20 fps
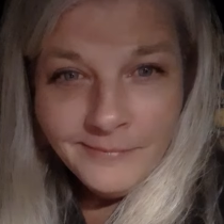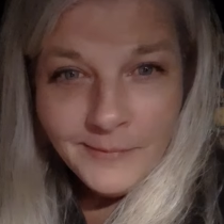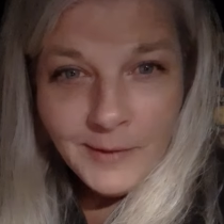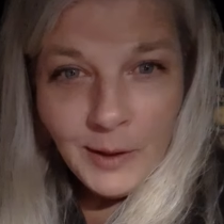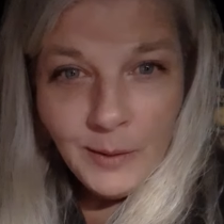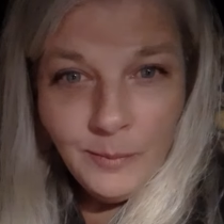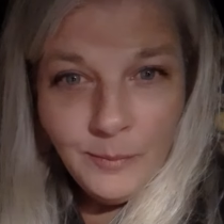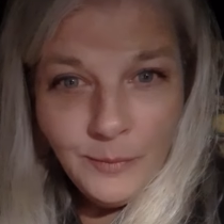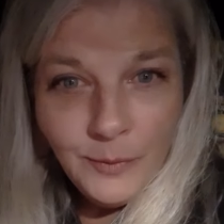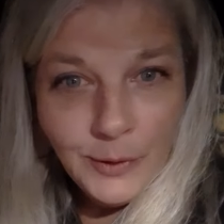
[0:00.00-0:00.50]

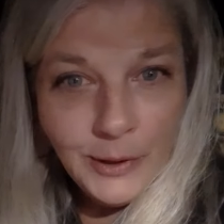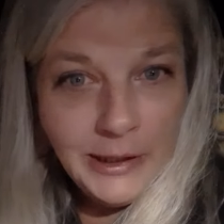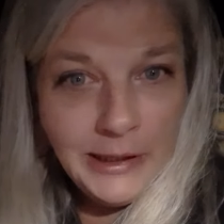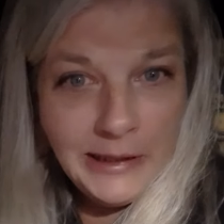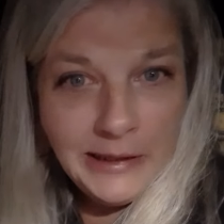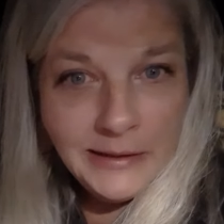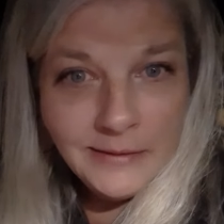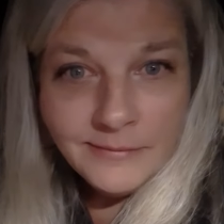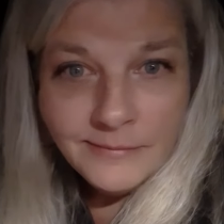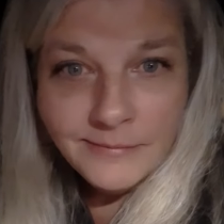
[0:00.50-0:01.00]
Good
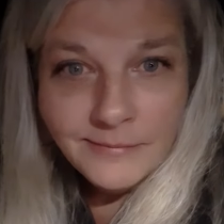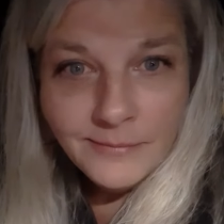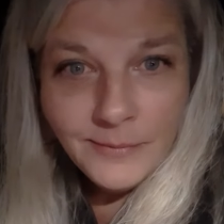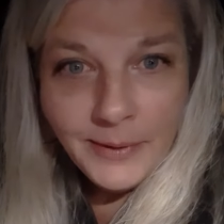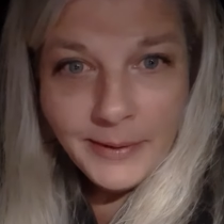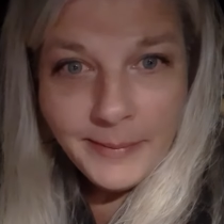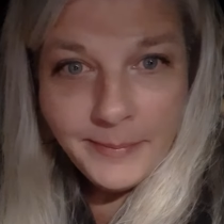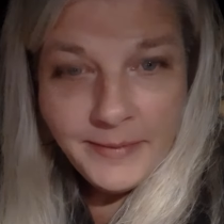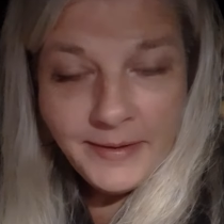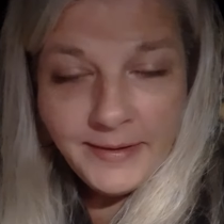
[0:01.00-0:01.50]
morning.
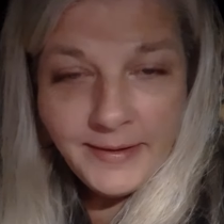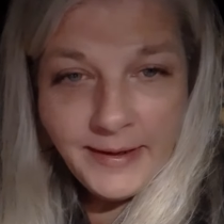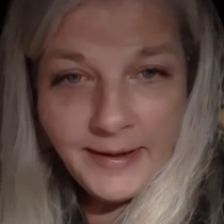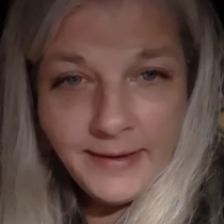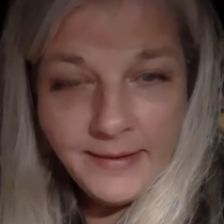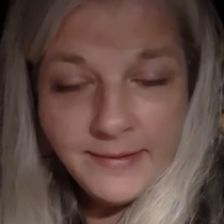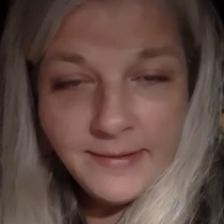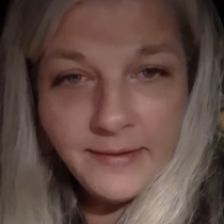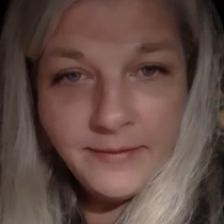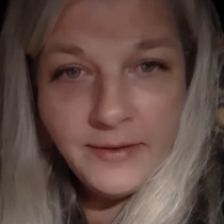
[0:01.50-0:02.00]
Welcome to
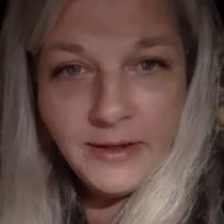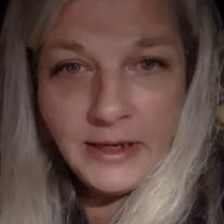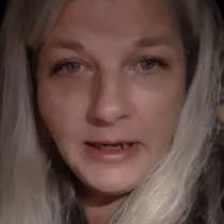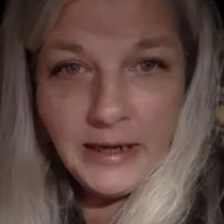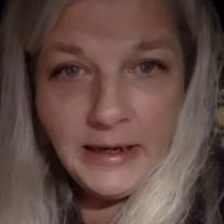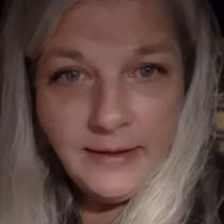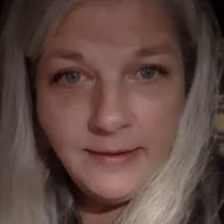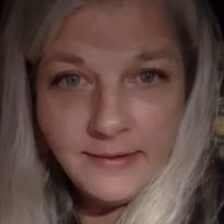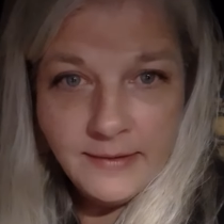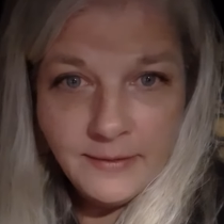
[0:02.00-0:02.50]
day
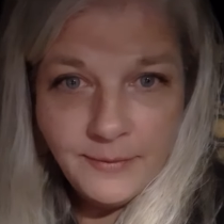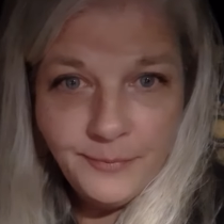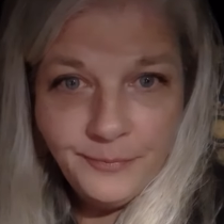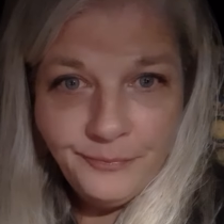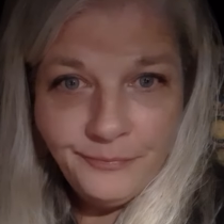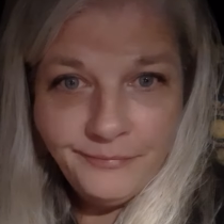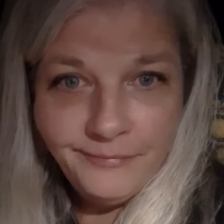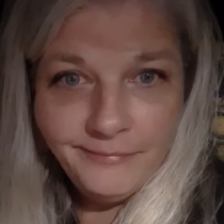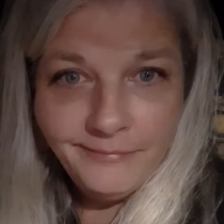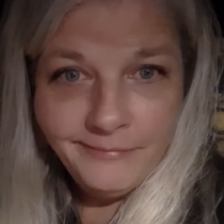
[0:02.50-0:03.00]
78
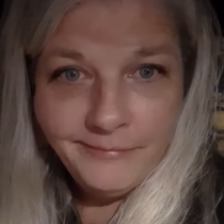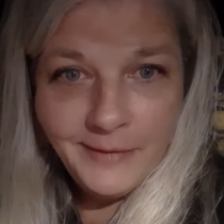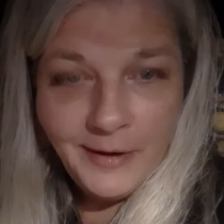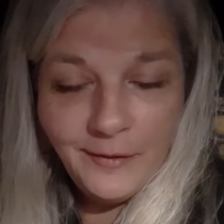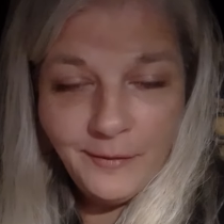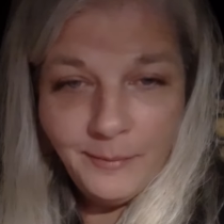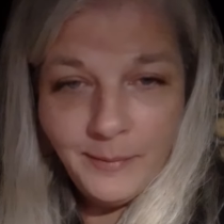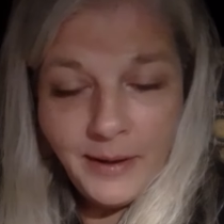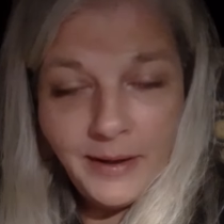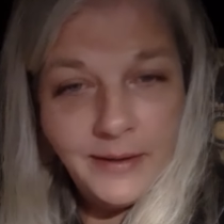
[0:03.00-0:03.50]

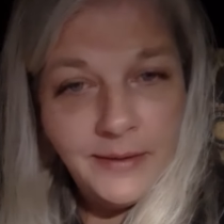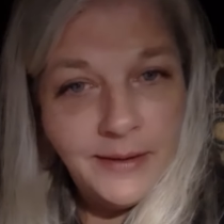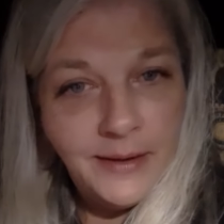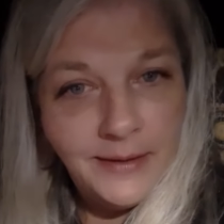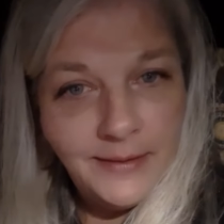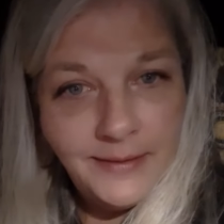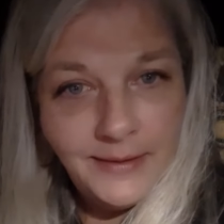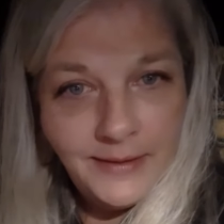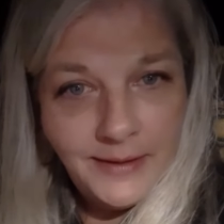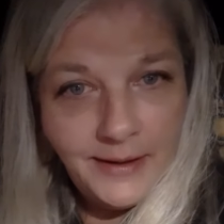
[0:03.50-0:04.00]
of my
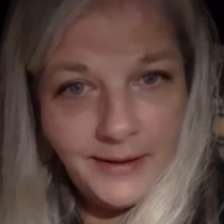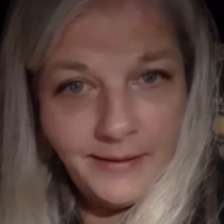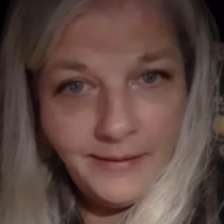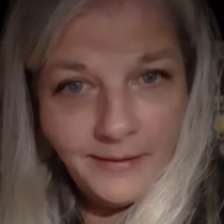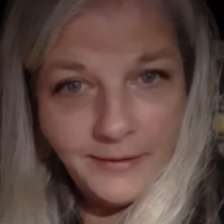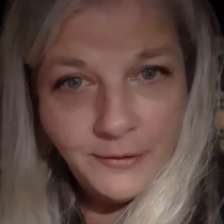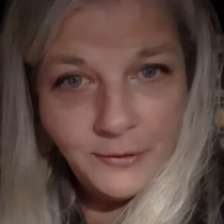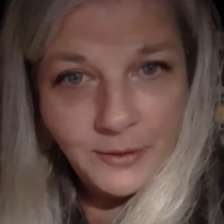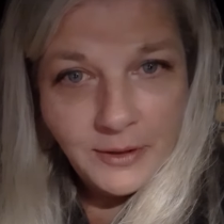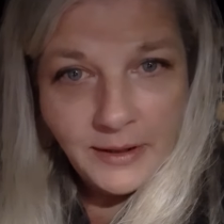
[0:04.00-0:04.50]
90-day
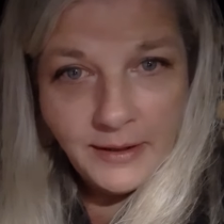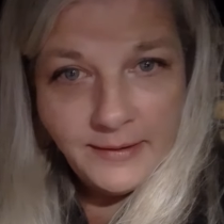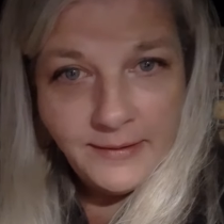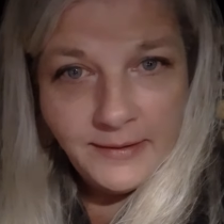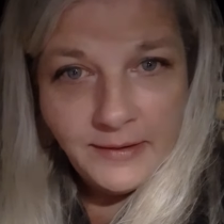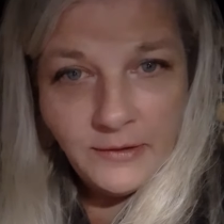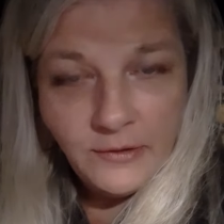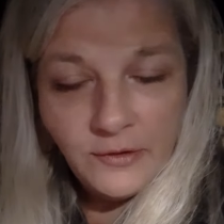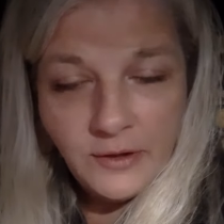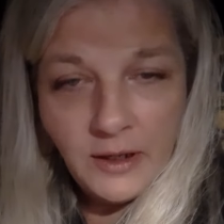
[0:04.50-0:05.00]
ENTRE
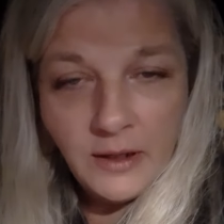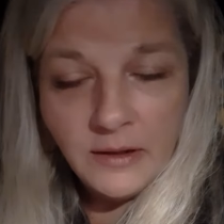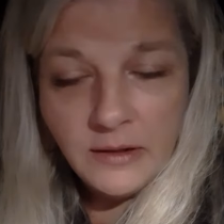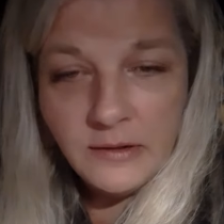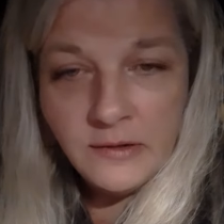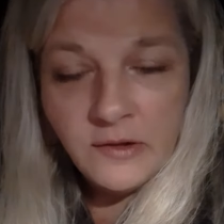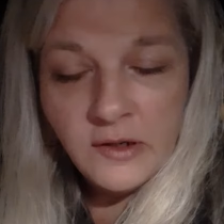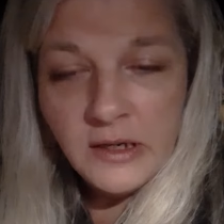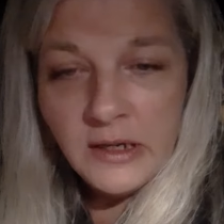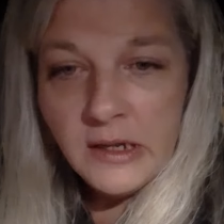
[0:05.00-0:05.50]
content challenge.